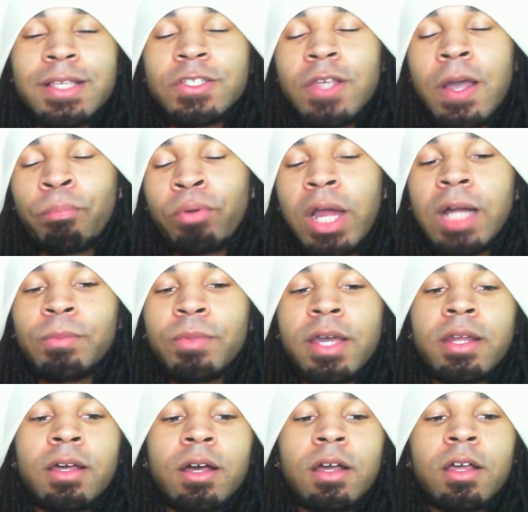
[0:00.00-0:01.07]
So I'm probably
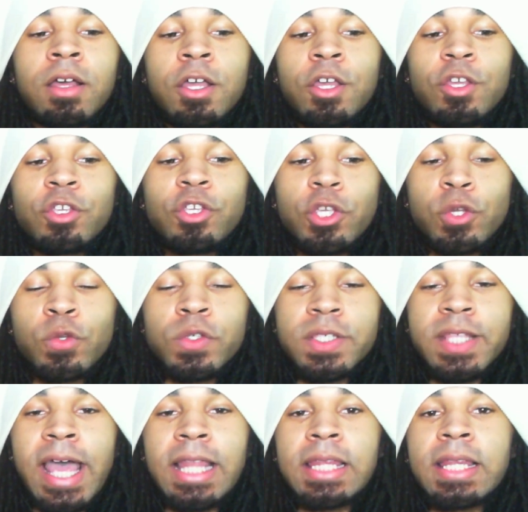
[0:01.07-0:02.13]
gonna use
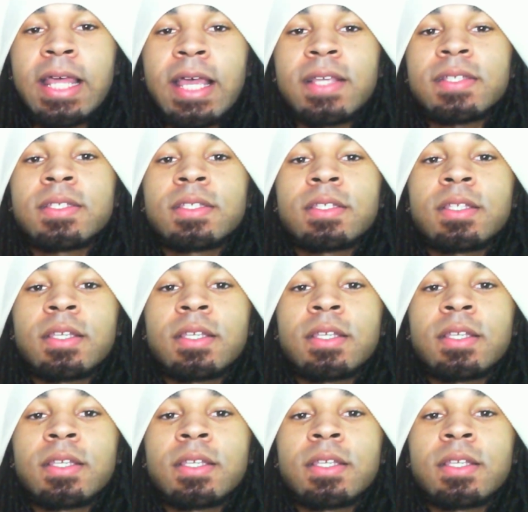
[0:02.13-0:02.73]
that list